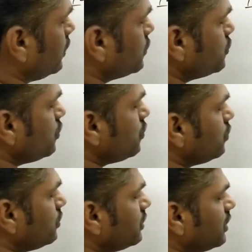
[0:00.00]

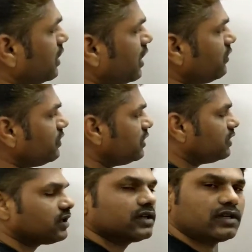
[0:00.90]
So I will
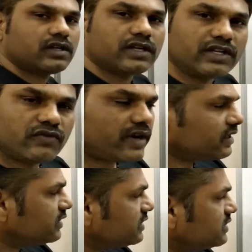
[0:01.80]

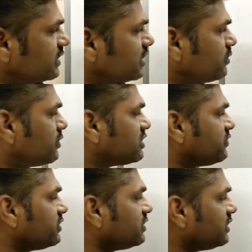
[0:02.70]
divide these three numbers
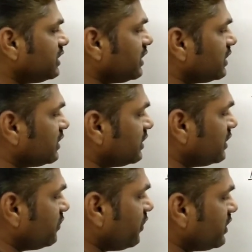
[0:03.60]
with 3.
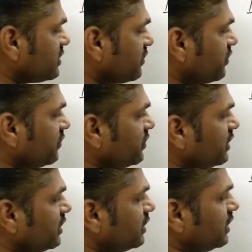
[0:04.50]
3 5s are
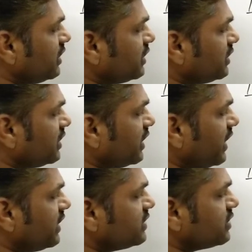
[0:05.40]
15, 3
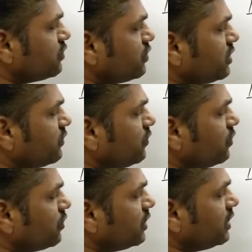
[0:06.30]
8s are
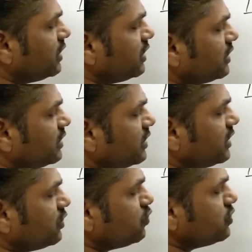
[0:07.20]
24,
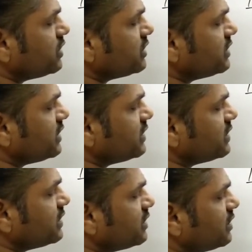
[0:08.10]
3 2s are
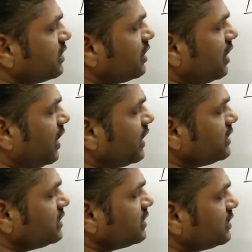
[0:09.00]
6
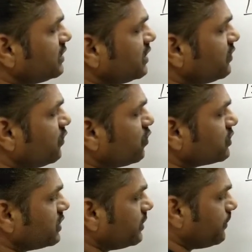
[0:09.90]
and 3
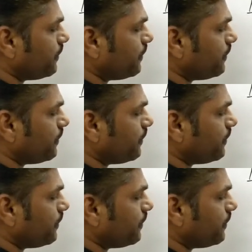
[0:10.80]
4s are.